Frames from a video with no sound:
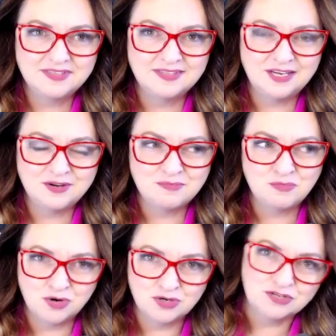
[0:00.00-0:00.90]
you know,
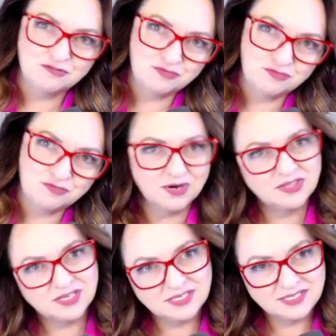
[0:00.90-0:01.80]
more so Fort Worth
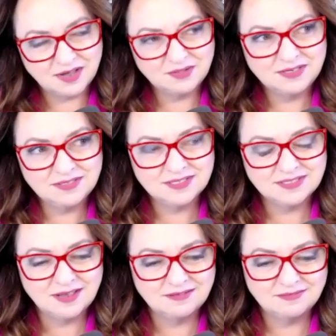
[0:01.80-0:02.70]
than Dallas, because
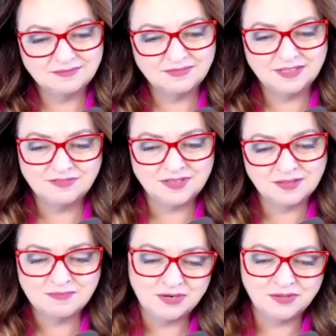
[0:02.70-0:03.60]
I live in the
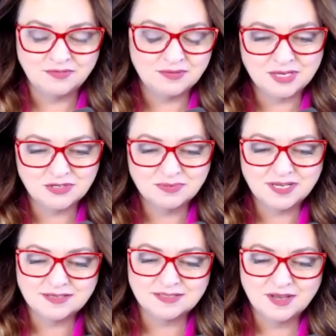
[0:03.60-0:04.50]
middle of the
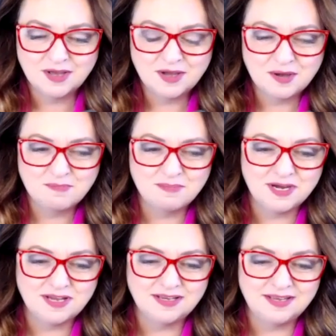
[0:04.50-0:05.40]
Metroplex.
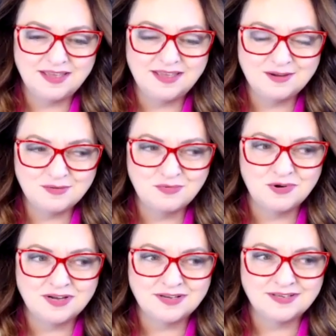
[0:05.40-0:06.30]
But it
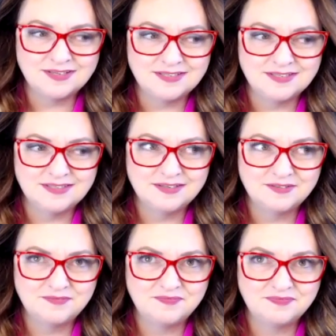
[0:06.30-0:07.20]
was,
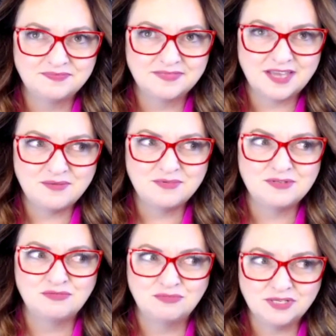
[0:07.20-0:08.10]
it was
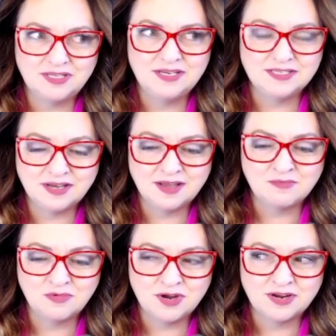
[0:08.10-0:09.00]
really a
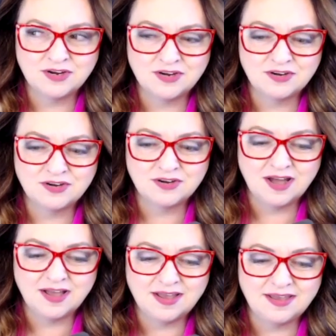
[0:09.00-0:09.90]
time where
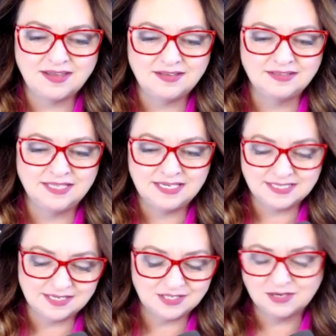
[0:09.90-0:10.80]
I leaned
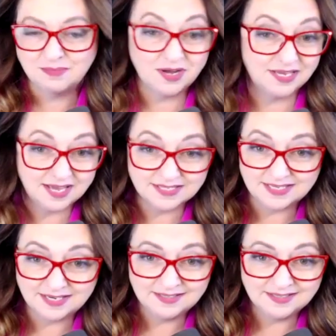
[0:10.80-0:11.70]
into
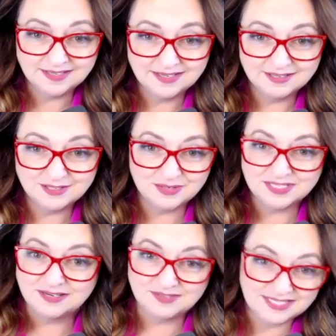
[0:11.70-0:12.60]
podcasting. So
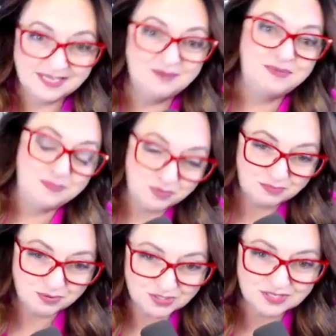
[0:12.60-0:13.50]
instead of seeing people
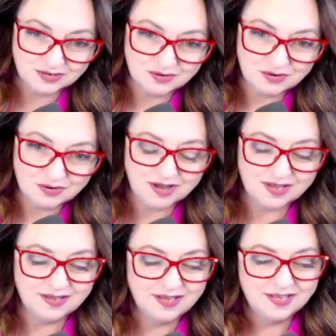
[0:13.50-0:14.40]
in person a whole
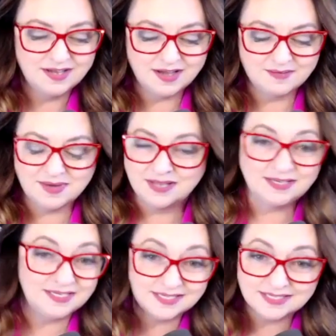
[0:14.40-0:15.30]
lot, um, I
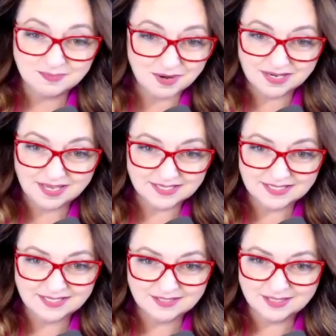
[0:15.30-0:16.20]
leaned into
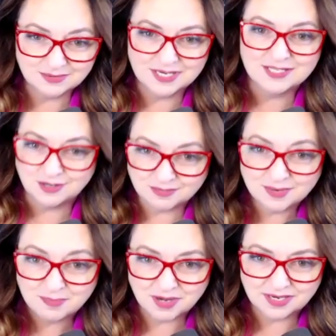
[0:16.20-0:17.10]
podcasting. So that's when I started
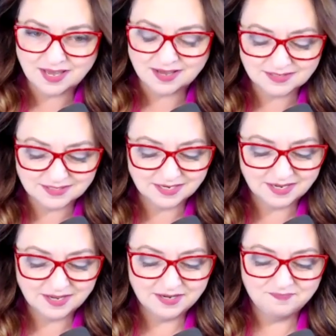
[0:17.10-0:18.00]
my podcast,
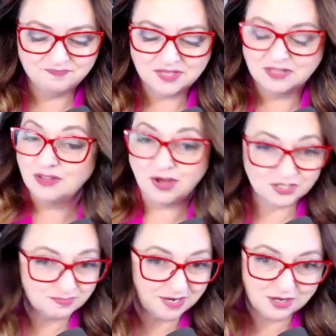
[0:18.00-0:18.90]

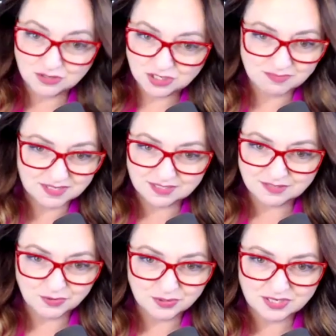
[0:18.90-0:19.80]
launched my coaching business
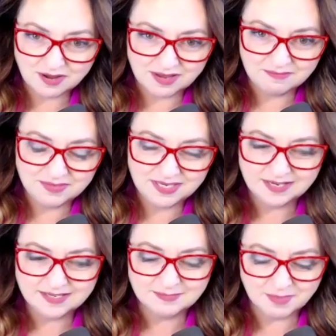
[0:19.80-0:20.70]
full time,
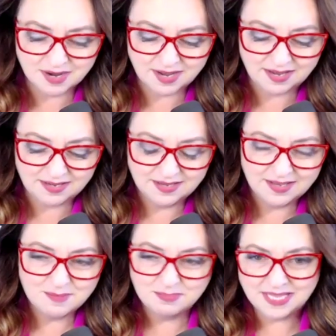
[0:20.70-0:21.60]
because my
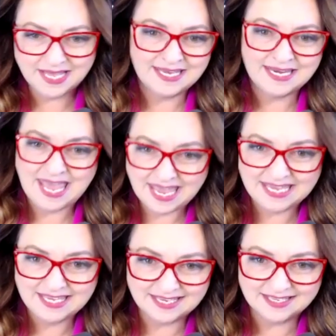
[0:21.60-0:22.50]
Plan
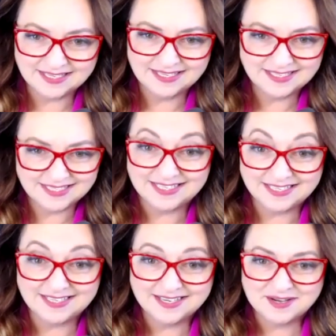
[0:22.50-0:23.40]
A gig
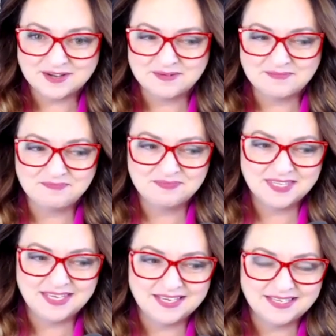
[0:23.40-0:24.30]
did um,
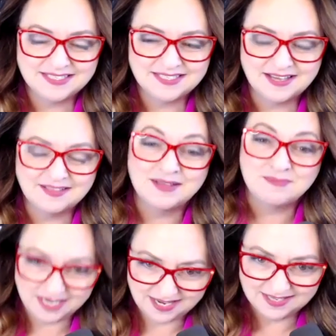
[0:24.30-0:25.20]
get
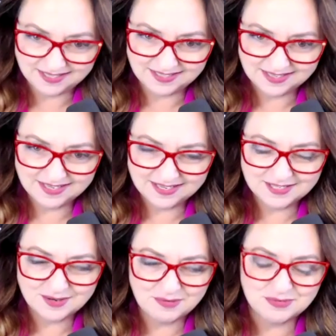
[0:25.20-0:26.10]
eliminated.
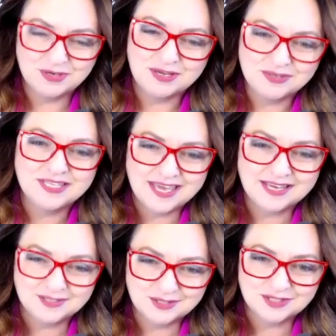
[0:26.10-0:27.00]
So I was working with the
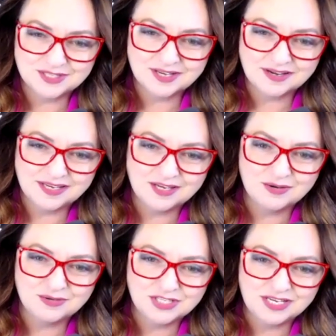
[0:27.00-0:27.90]
Cancer Society,
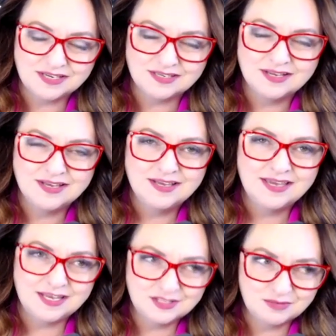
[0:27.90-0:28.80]
coaching
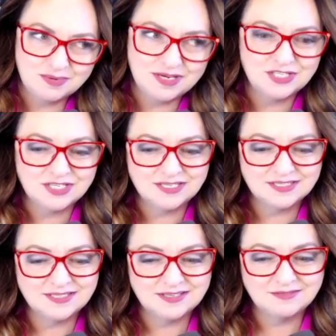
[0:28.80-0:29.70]
cancer
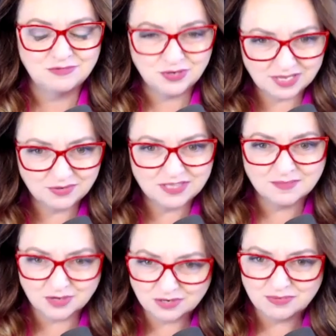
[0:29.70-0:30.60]
patients and working with them
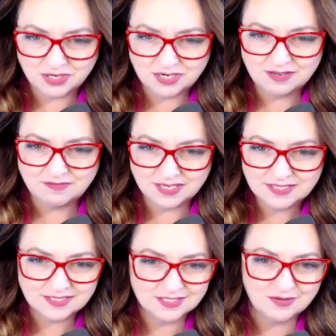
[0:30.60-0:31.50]
on community
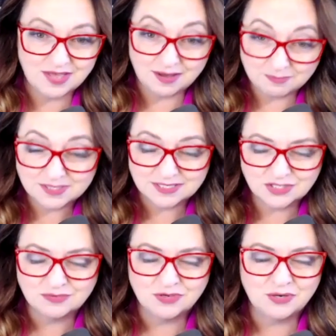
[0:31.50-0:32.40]
events. And so that
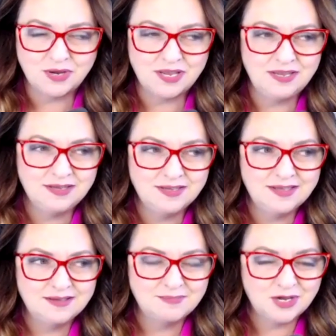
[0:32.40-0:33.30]
position went away.
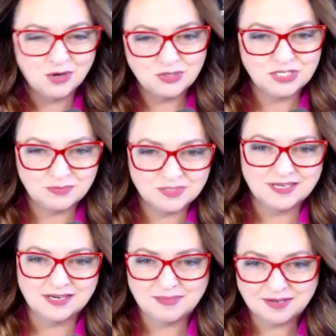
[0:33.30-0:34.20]
My coaching was
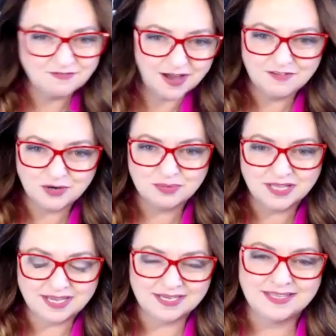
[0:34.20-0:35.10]
going to be a five-year
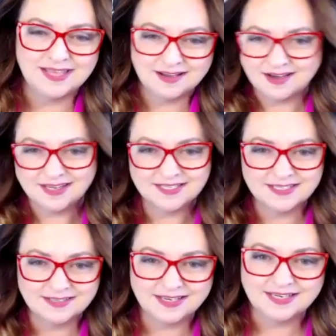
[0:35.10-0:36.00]
plan, and that got
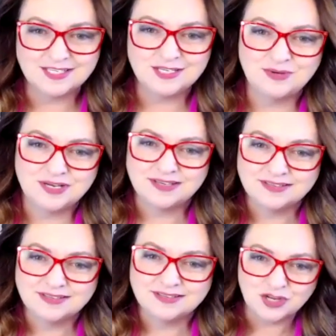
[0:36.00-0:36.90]
escalated to a,
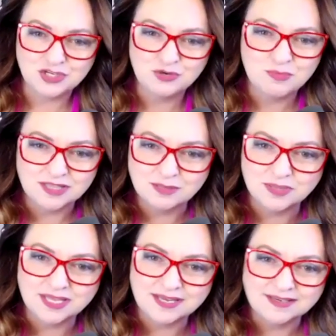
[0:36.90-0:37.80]
a two-month
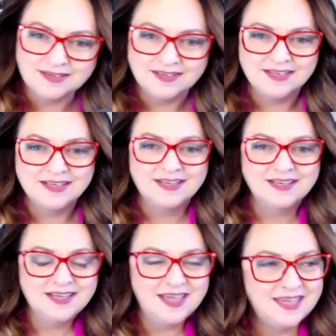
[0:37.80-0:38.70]
plan.
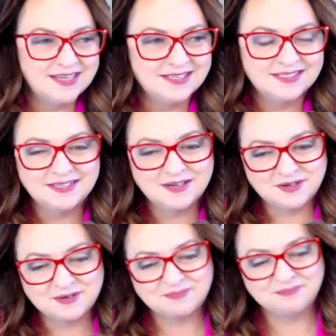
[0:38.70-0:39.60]
And
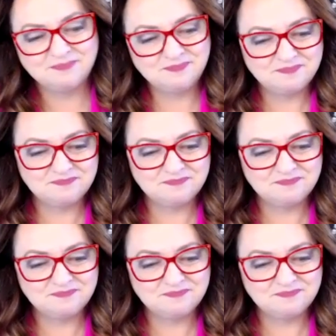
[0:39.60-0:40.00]
um,